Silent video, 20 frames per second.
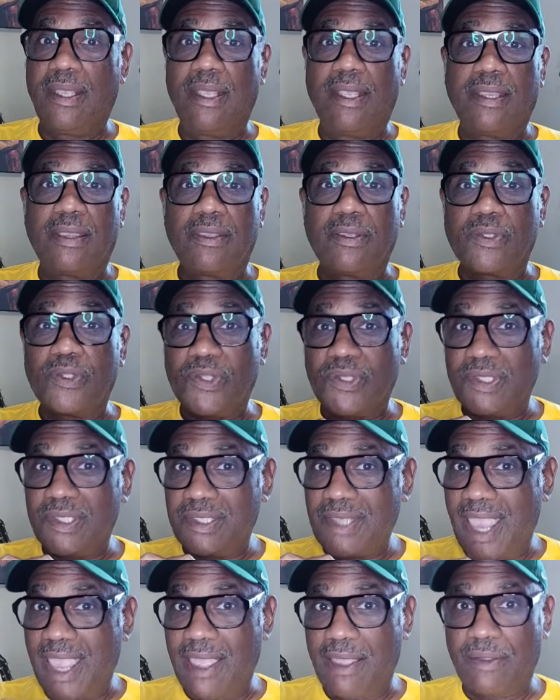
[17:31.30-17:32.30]
The
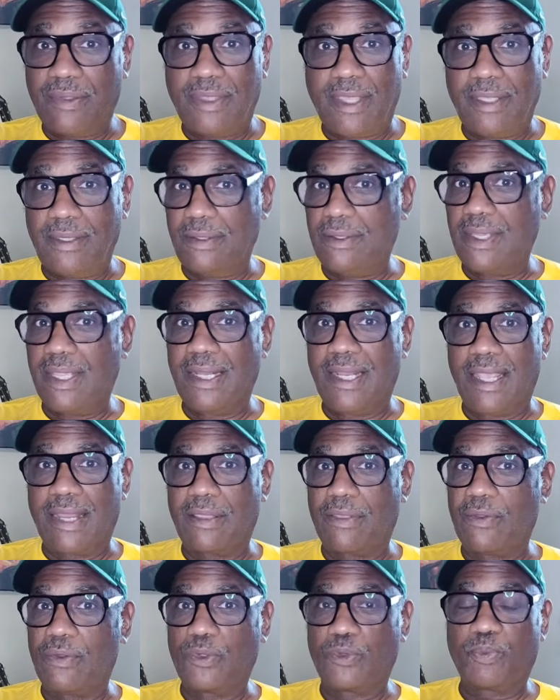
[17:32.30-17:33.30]
sound that you get out of those